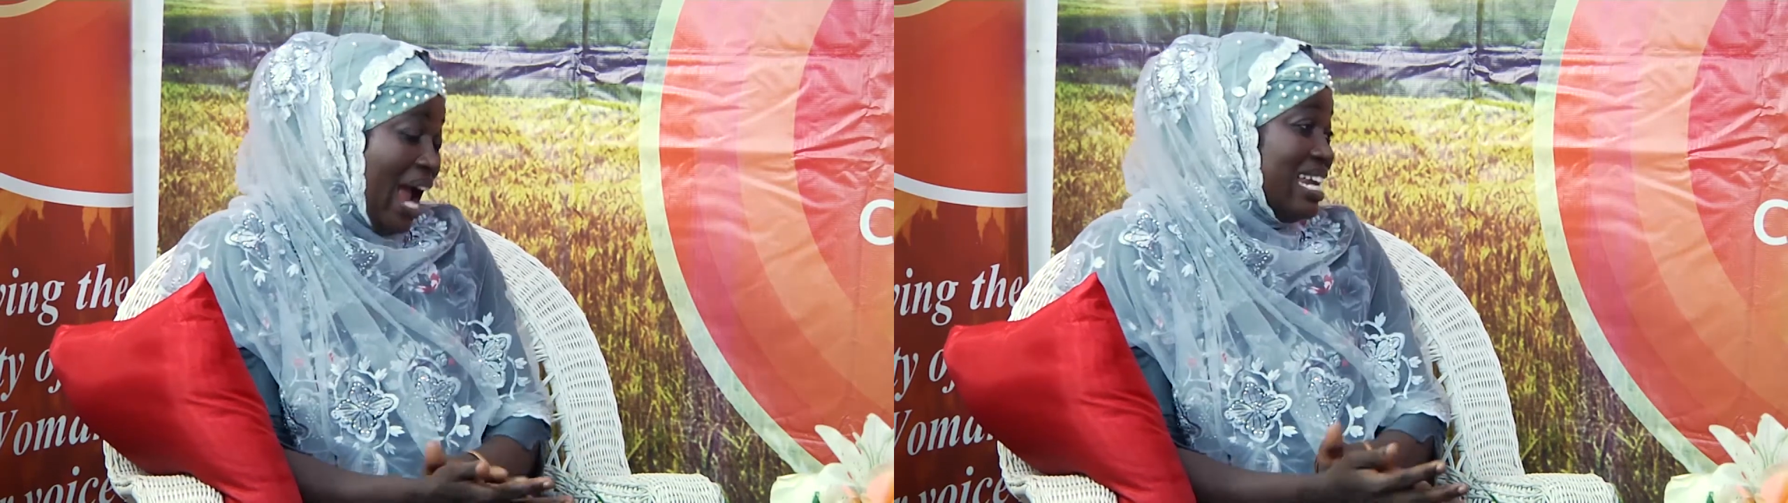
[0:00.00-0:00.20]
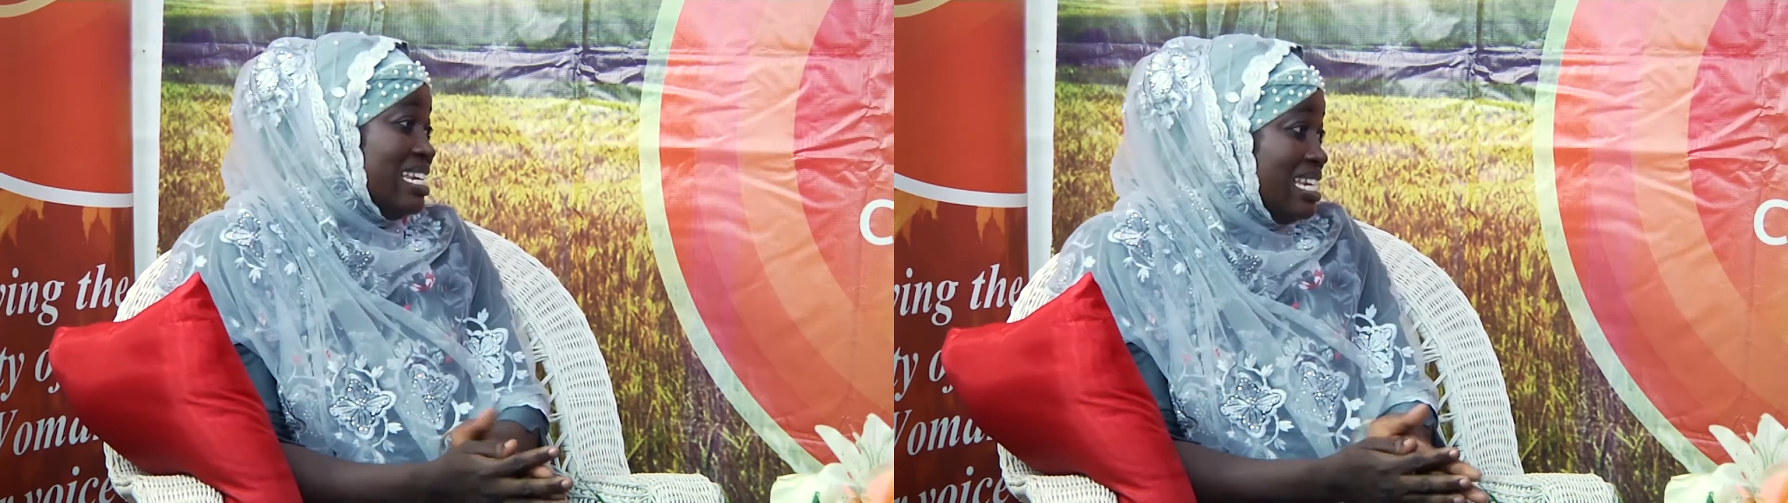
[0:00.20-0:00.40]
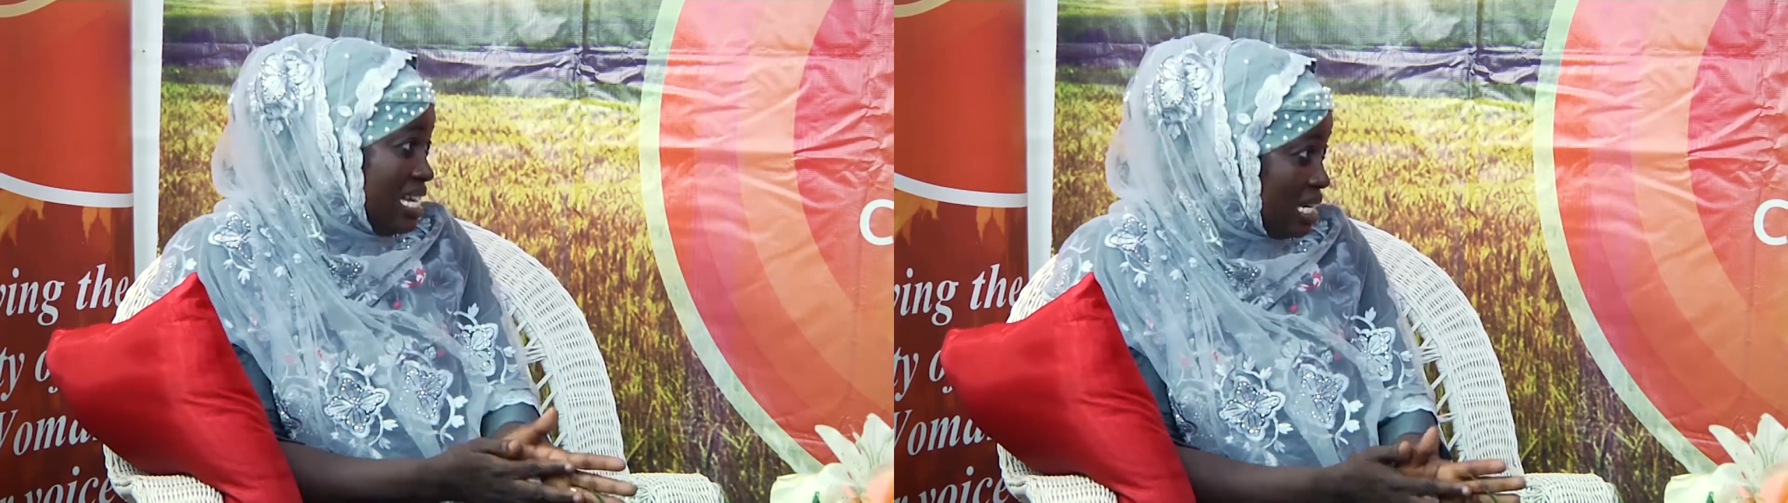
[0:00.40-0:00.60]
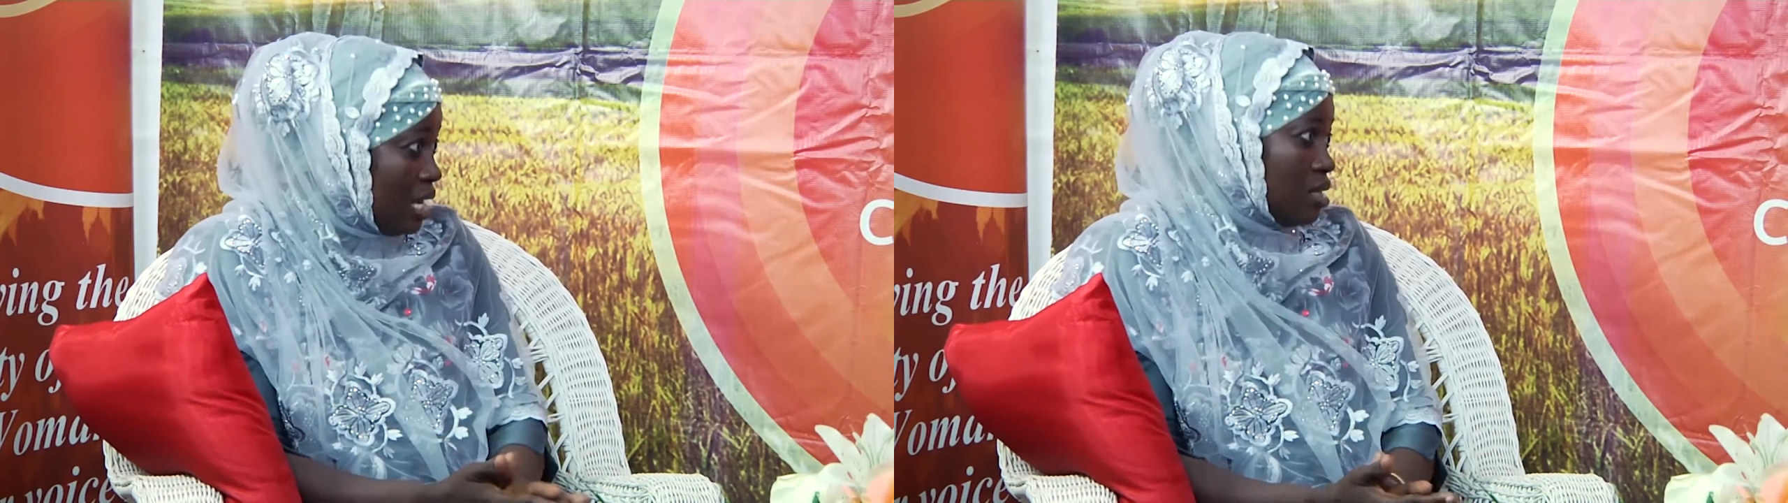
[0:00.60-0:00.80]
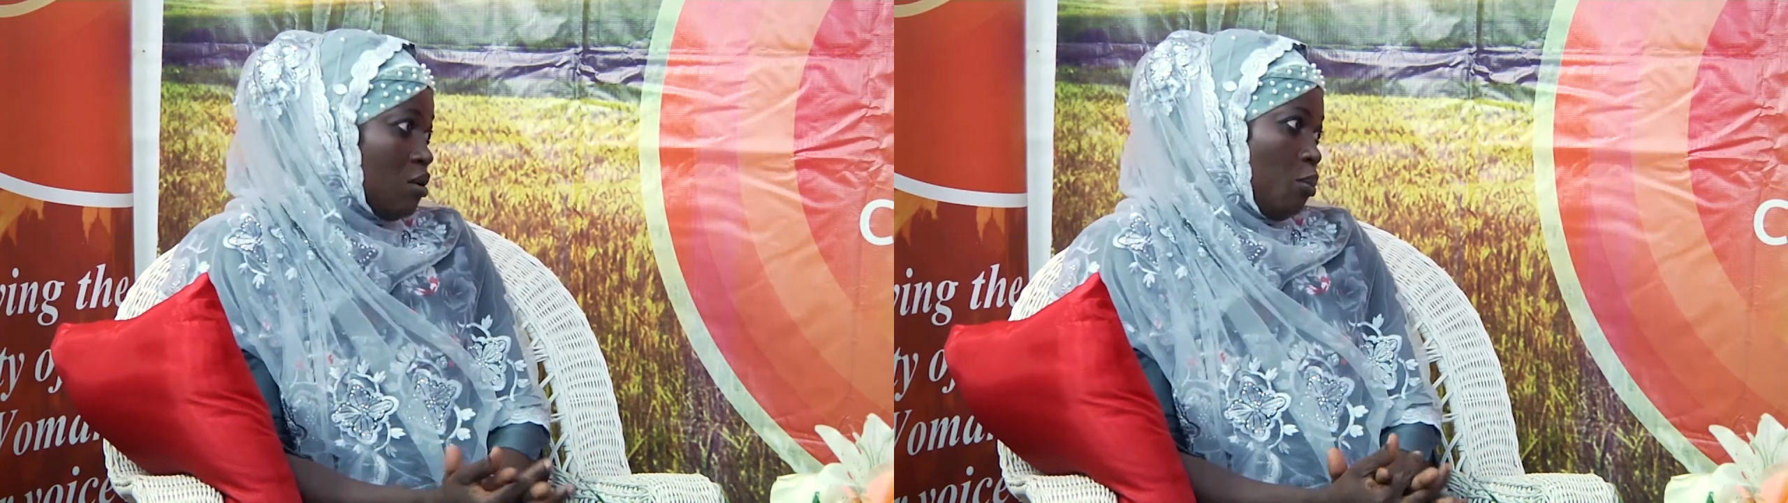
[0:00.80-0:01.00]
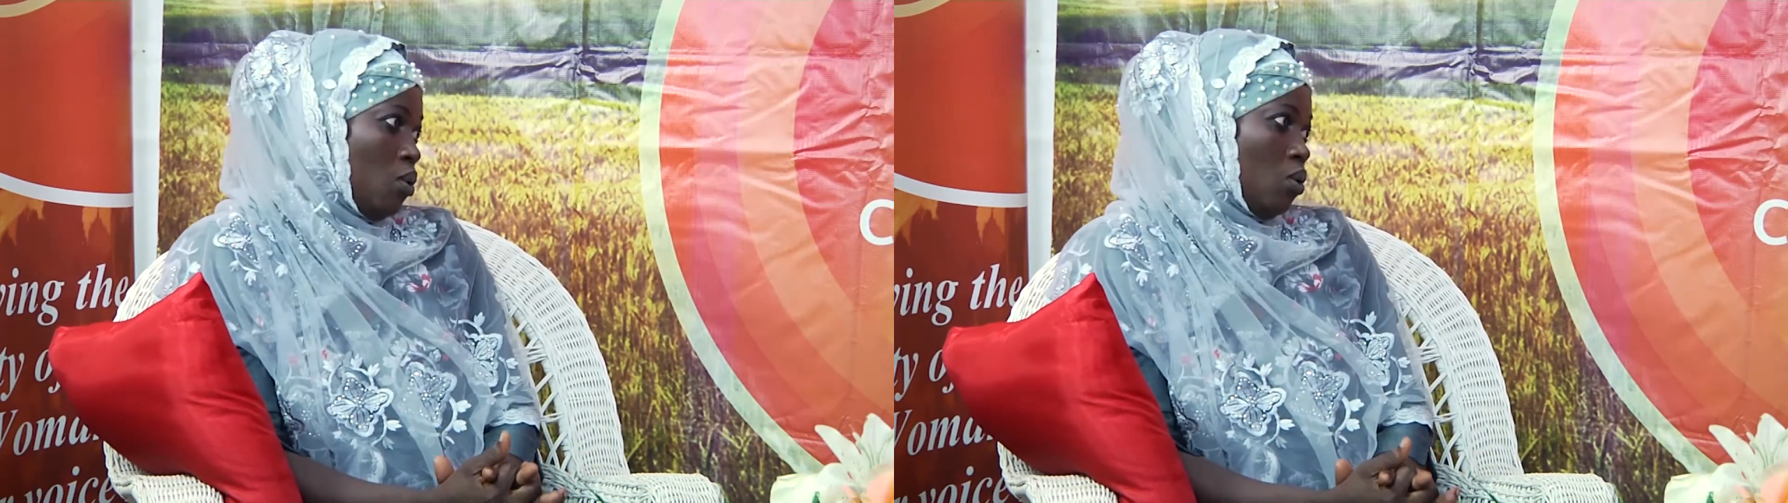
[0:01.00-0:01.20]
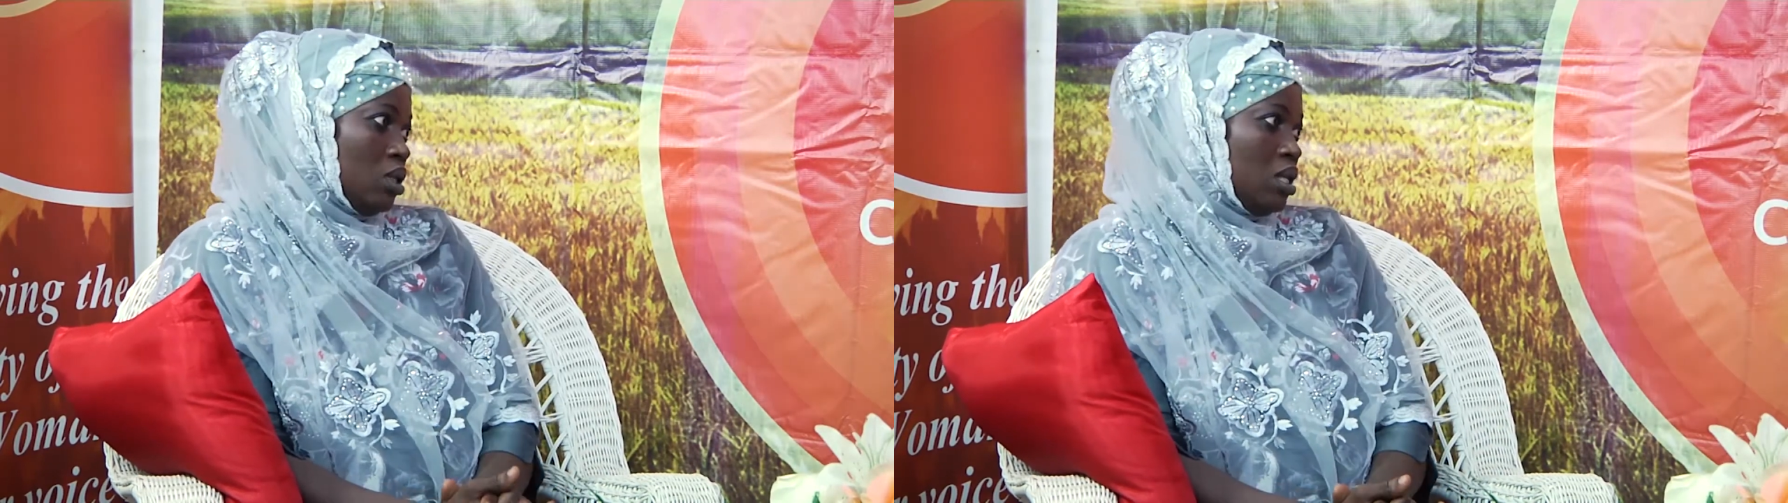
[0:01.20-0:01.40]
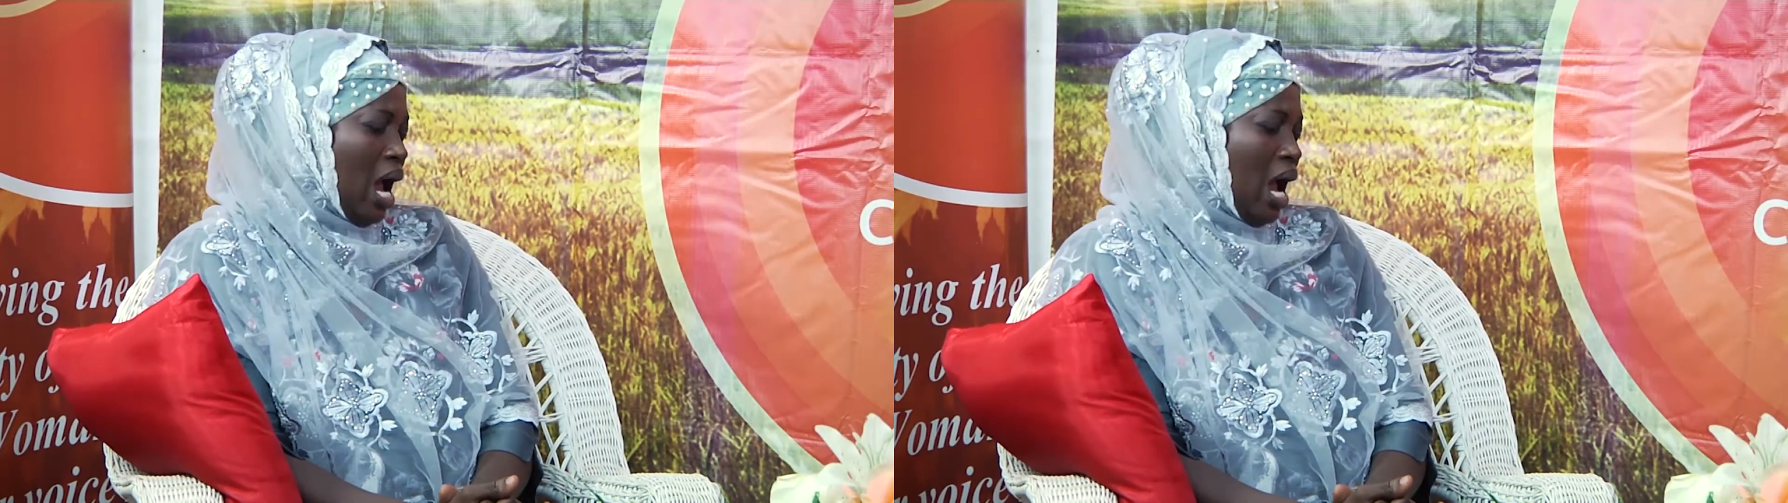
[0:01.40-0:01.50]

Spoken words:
I need her support,